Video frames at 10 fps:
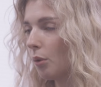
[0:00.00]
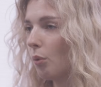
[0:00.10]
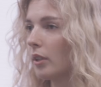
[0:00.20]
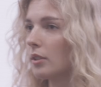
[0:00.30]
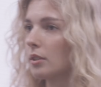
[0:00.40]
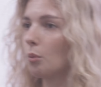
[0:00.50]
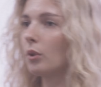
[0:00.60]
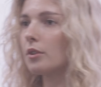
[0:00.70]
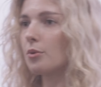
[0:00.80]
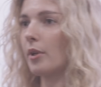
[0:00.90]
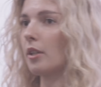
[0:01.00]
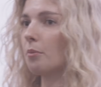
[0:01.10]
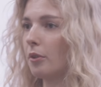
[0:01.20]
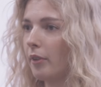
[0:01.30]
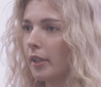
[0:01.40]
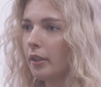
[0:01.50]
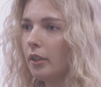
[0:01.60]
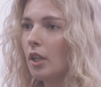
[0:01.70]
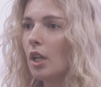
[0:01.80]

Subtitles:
One is the world tracking provider,